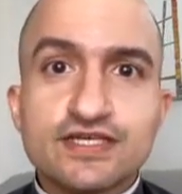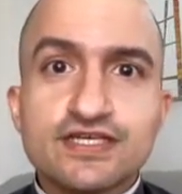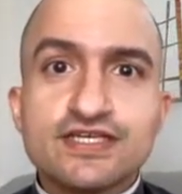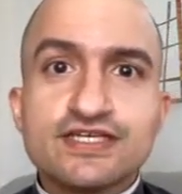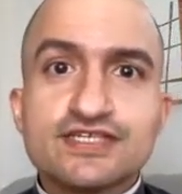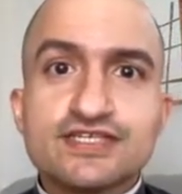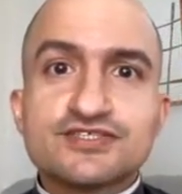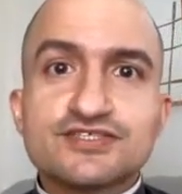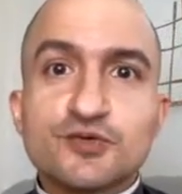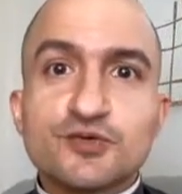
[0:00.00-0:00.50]

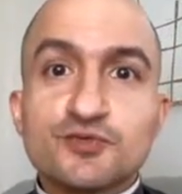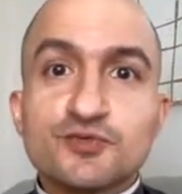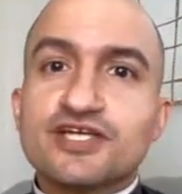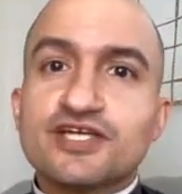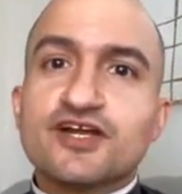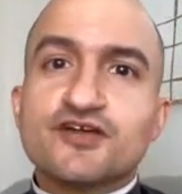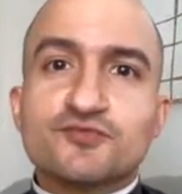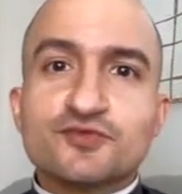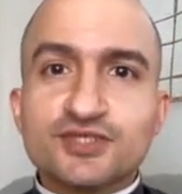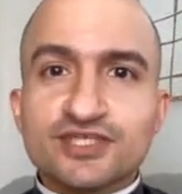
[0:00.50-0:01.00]
So we are
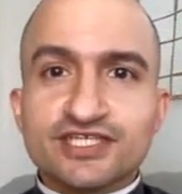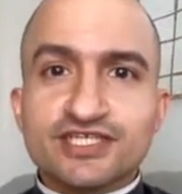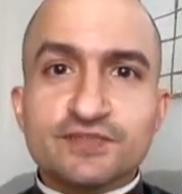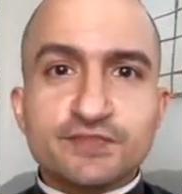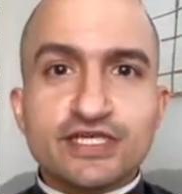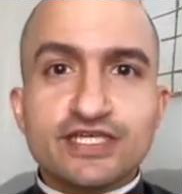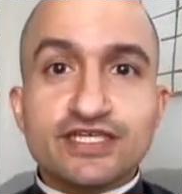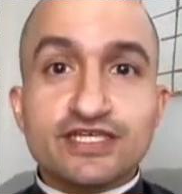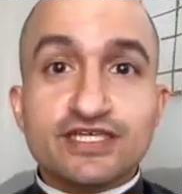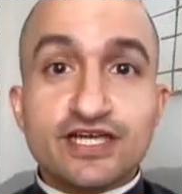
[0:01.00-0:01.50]
really a
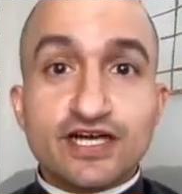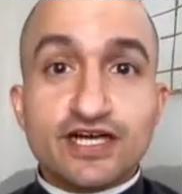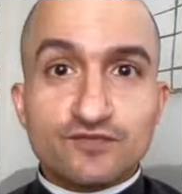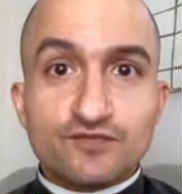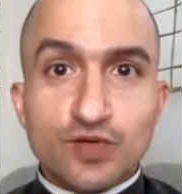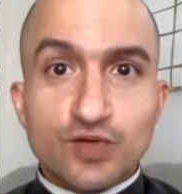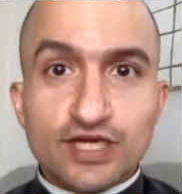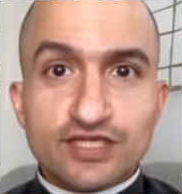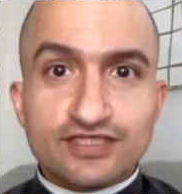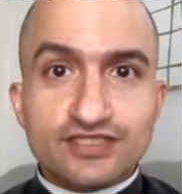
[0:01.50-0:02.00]
meeting of
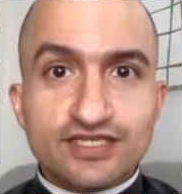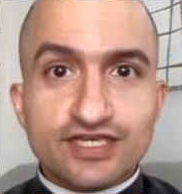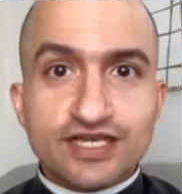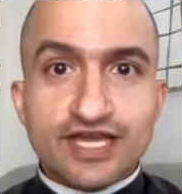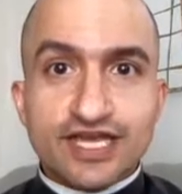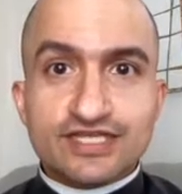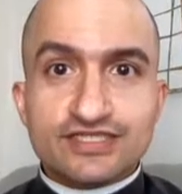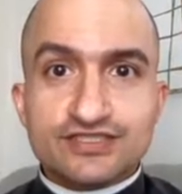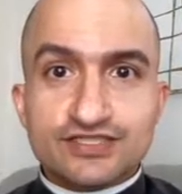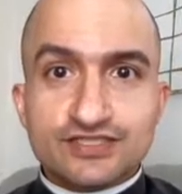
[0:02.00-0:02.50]
1
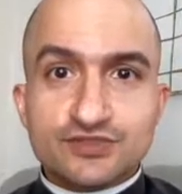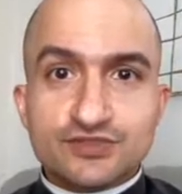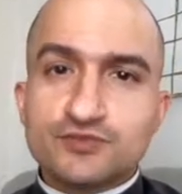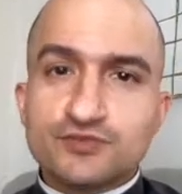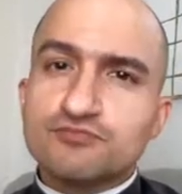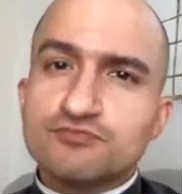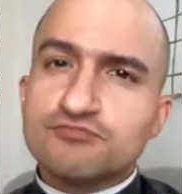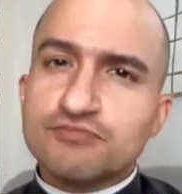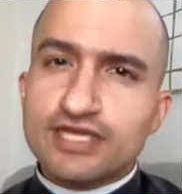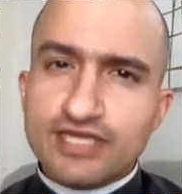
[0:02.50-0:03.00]
and 2
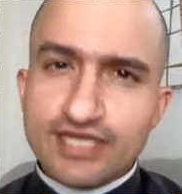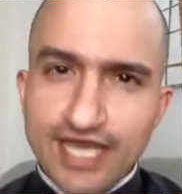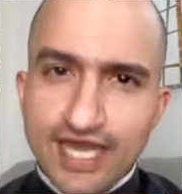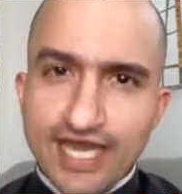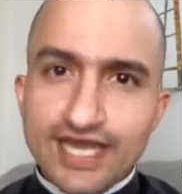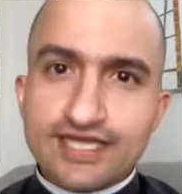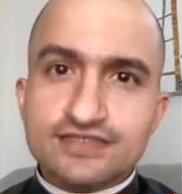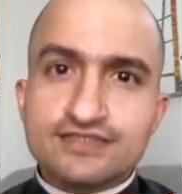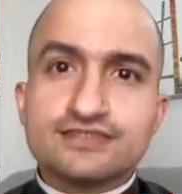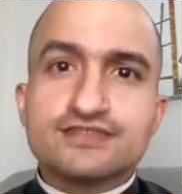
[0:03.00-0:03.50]

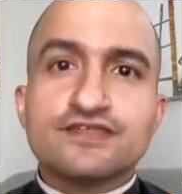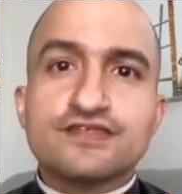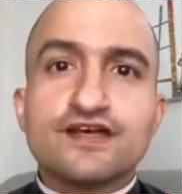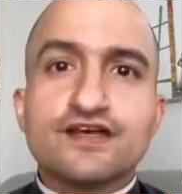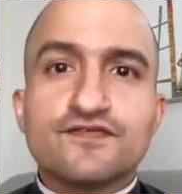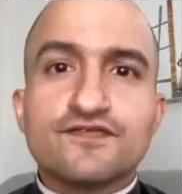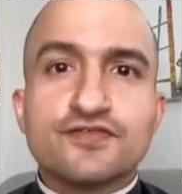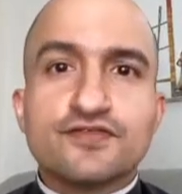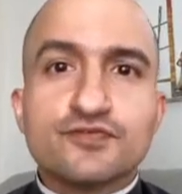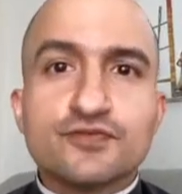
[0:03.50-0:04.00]
and of
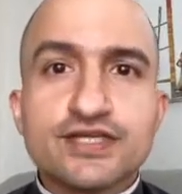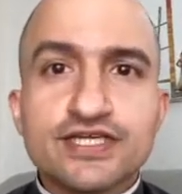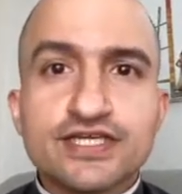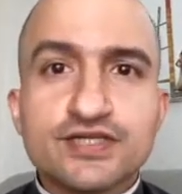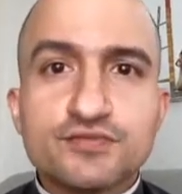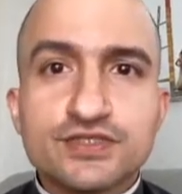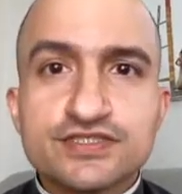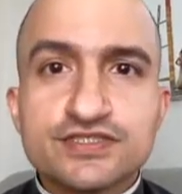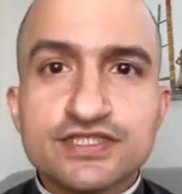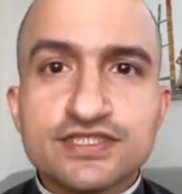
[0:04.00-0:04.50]
3
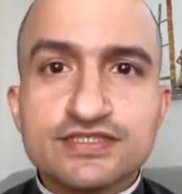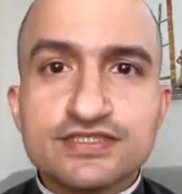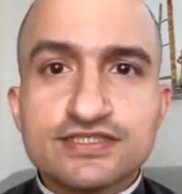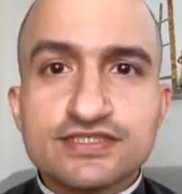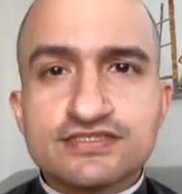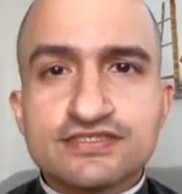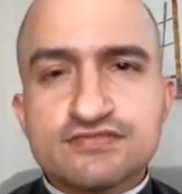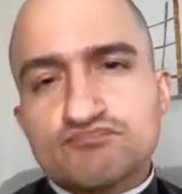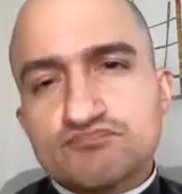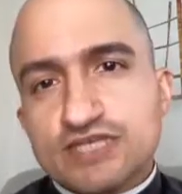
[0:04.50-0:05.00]
with
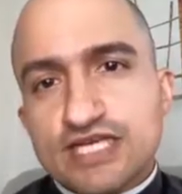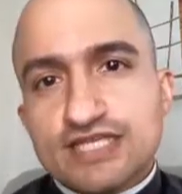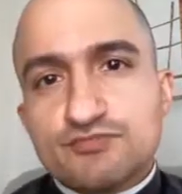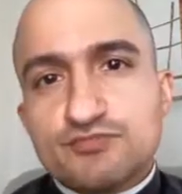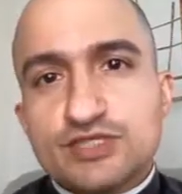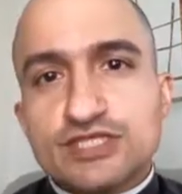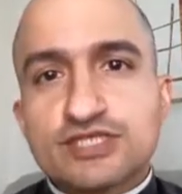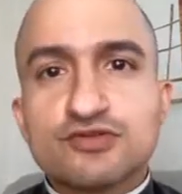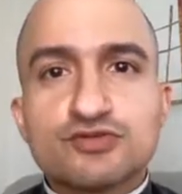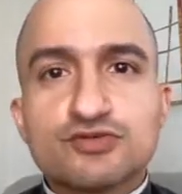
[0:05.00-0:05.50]
Jesus, and we
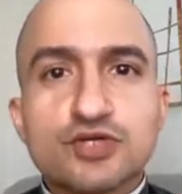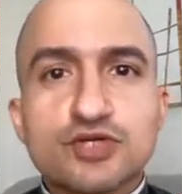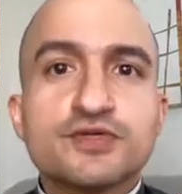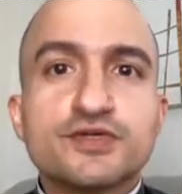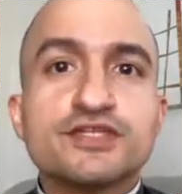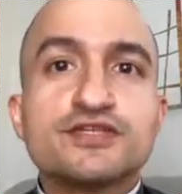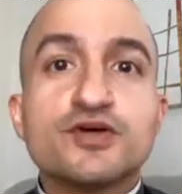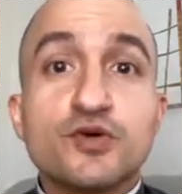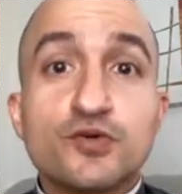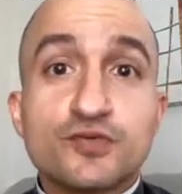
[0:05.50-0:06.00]
can throw in the
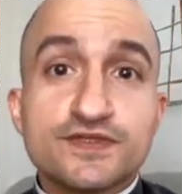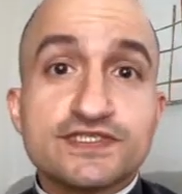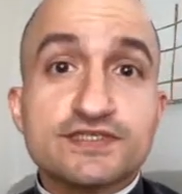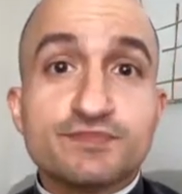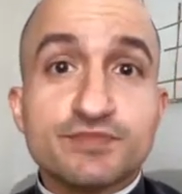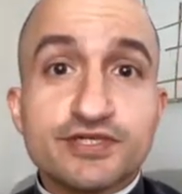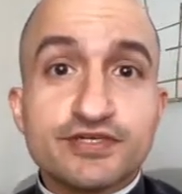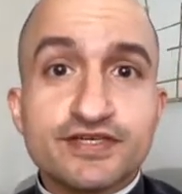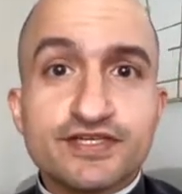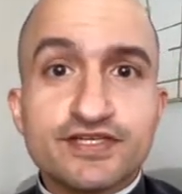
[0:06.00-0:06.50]
Holy
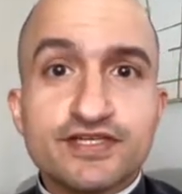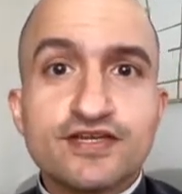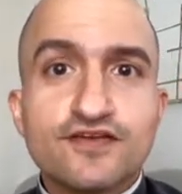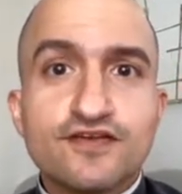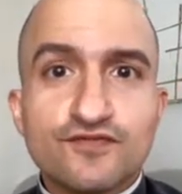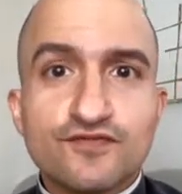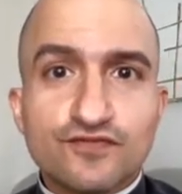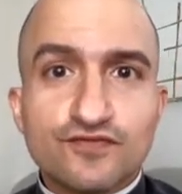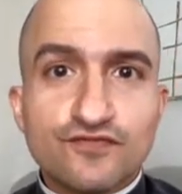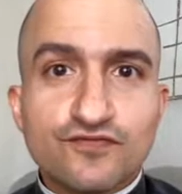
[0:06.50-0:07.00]
Spirit
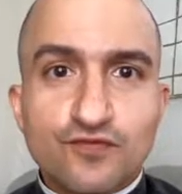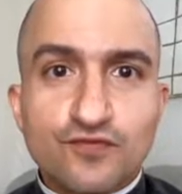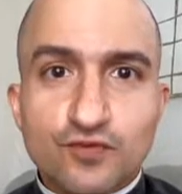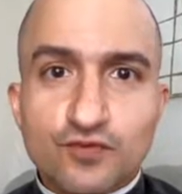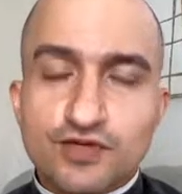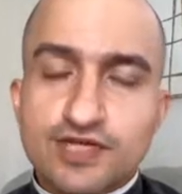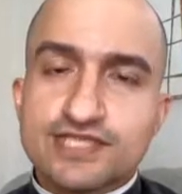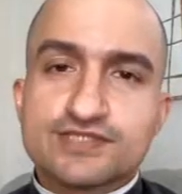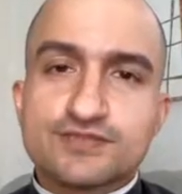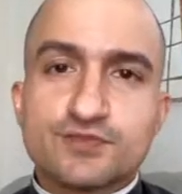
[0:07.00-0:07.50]
for 4
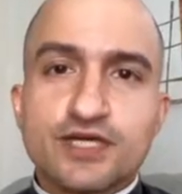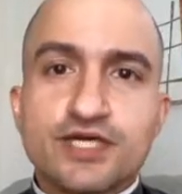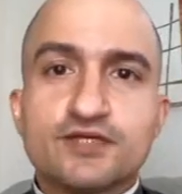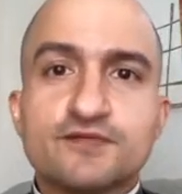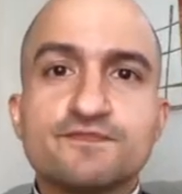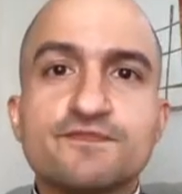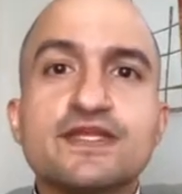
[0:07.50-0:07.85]
as well.